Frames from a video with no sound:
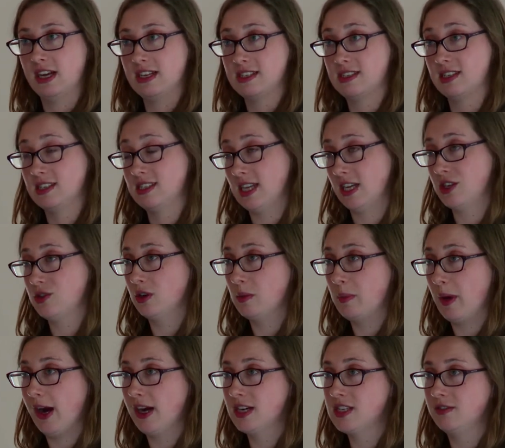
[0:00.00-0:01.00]
as the central
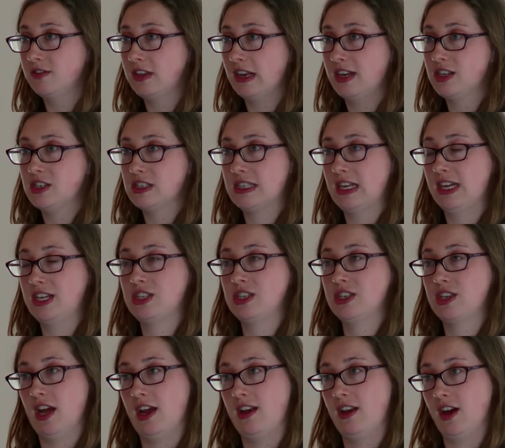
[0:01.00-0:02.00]
part of the
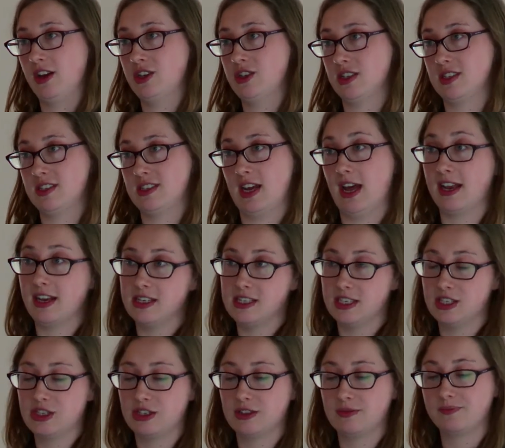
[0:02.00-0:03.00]
legislation and not just an
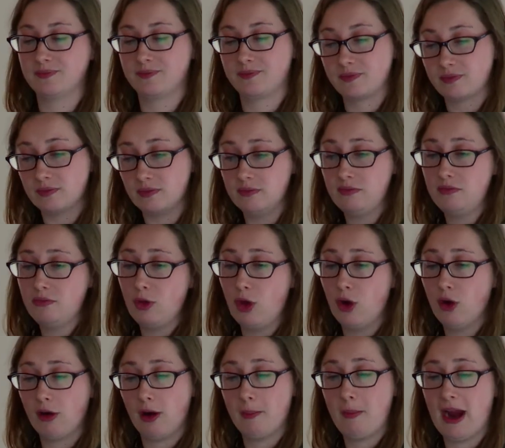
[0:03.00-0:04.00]
addition
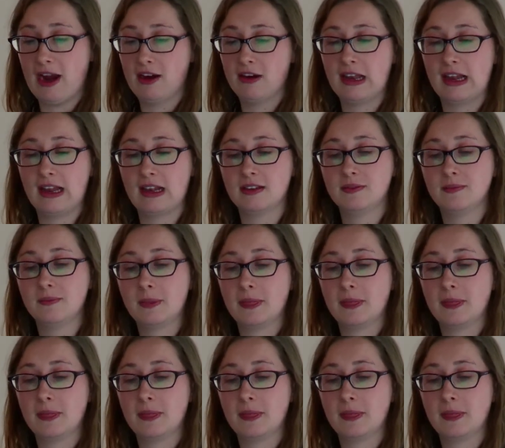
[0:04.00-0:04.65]
or a parallel.